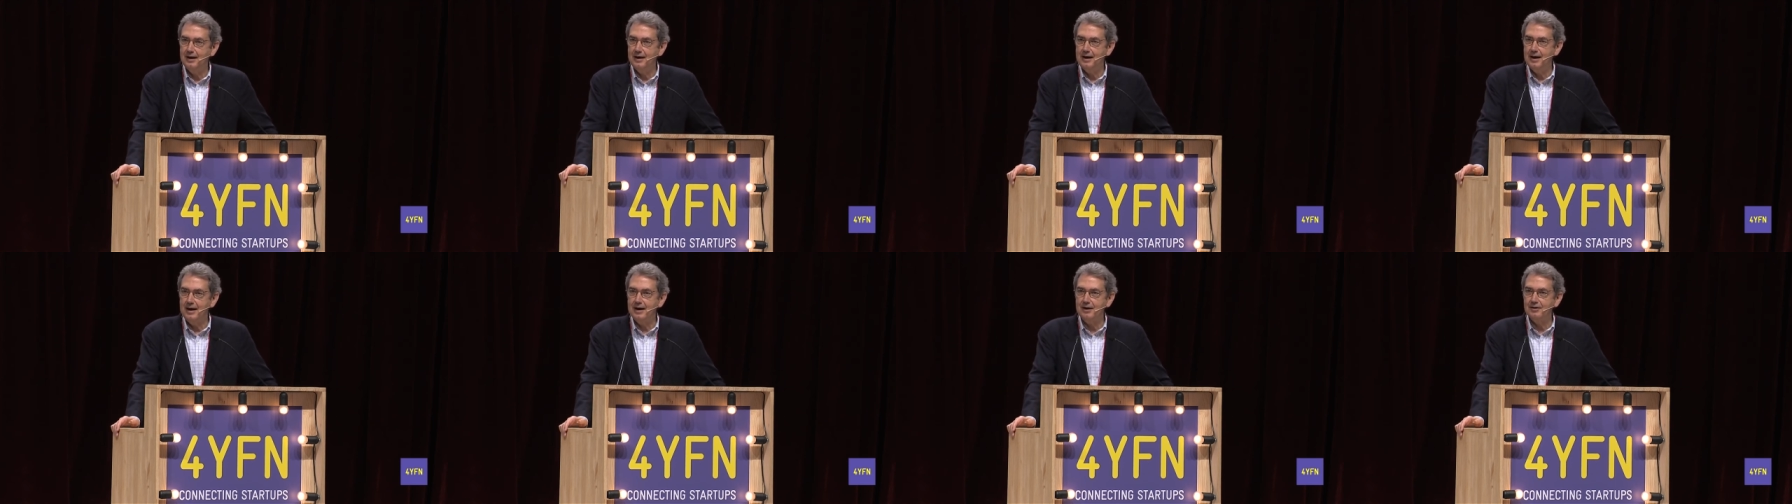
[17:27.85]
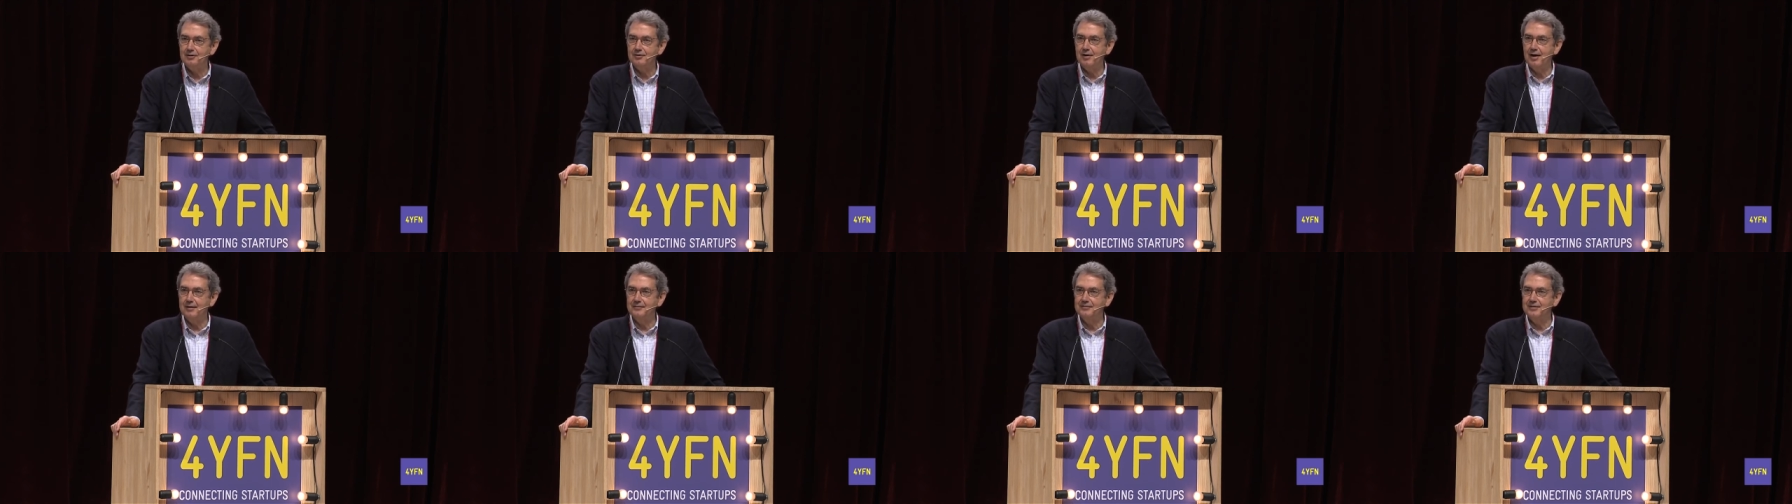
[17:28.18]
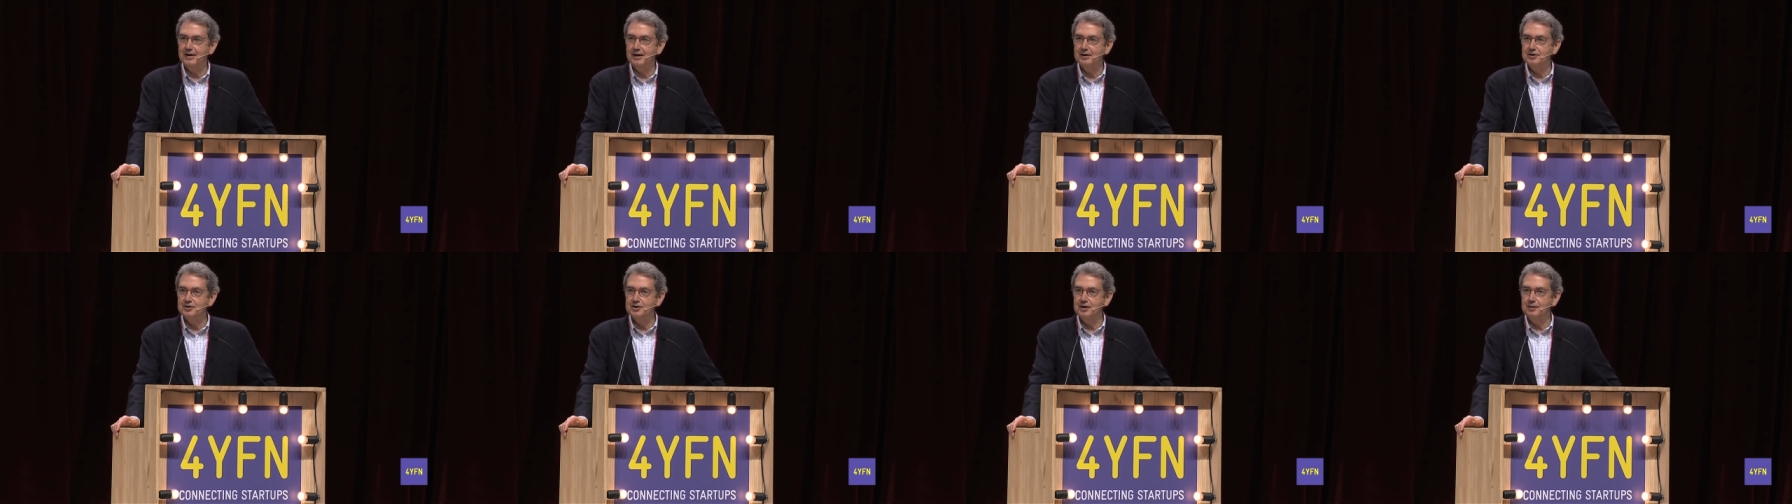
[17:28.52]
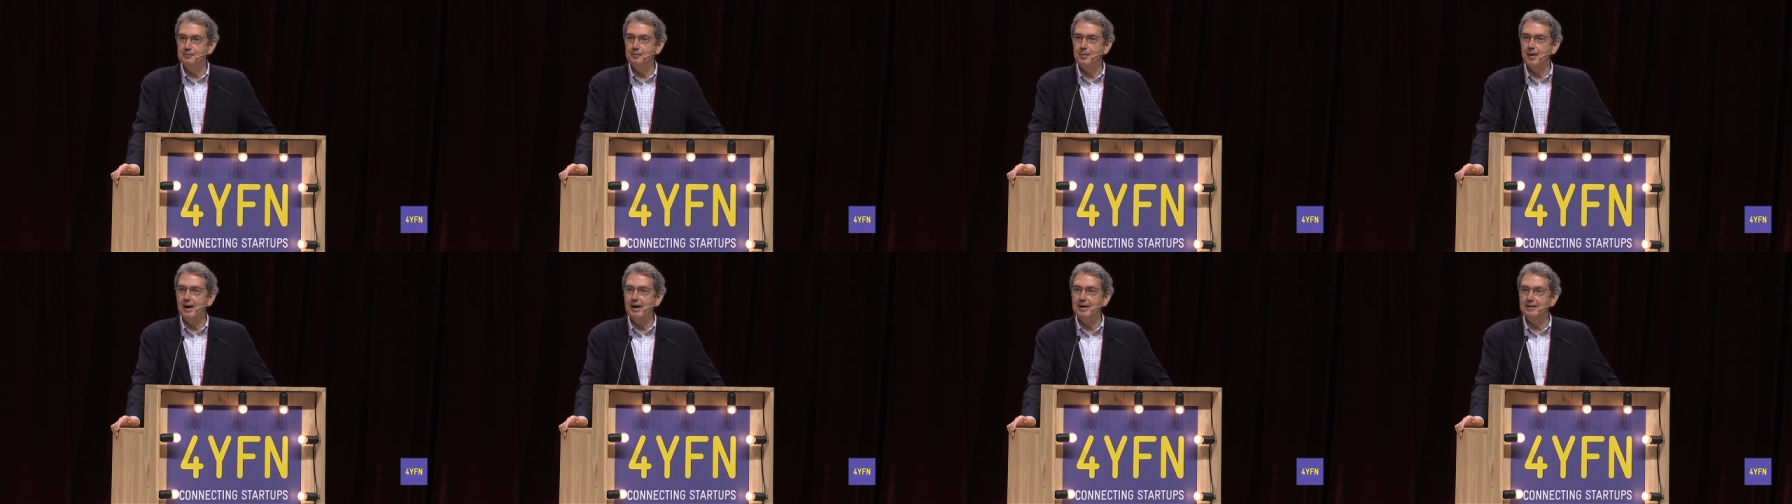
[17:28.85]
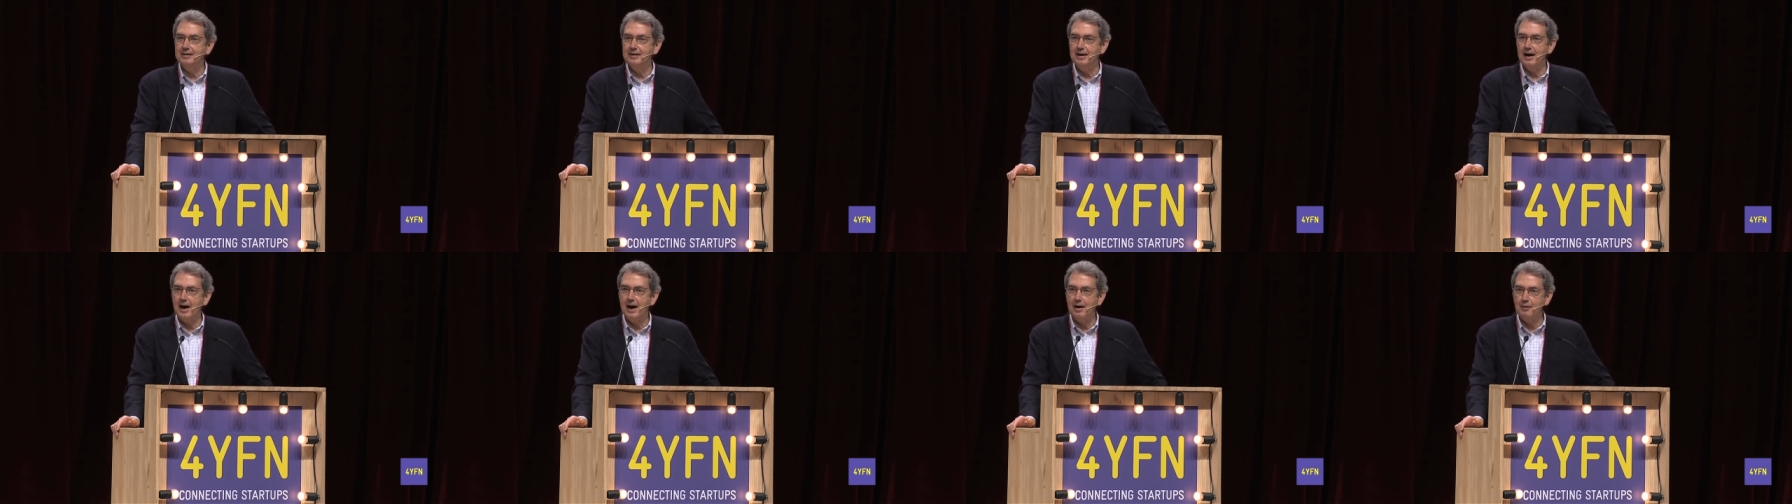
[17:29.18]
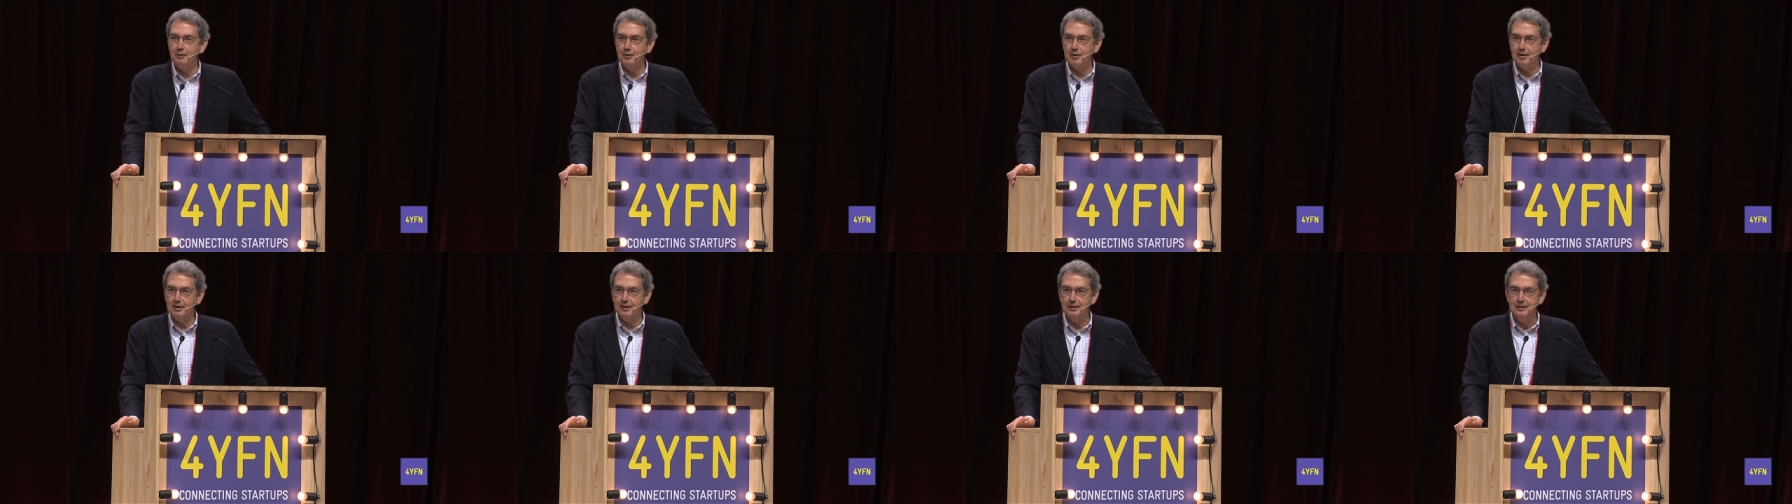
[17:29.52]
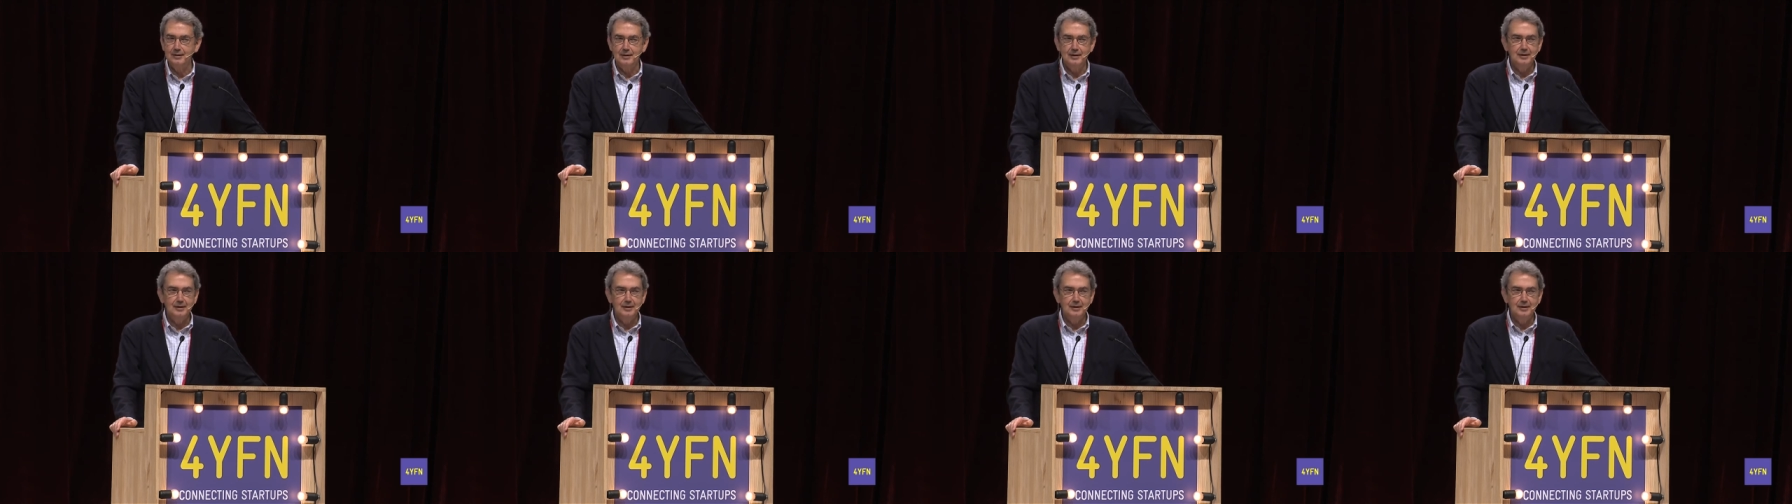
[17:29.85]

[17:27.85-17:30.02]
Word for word: aircraft engine by the hour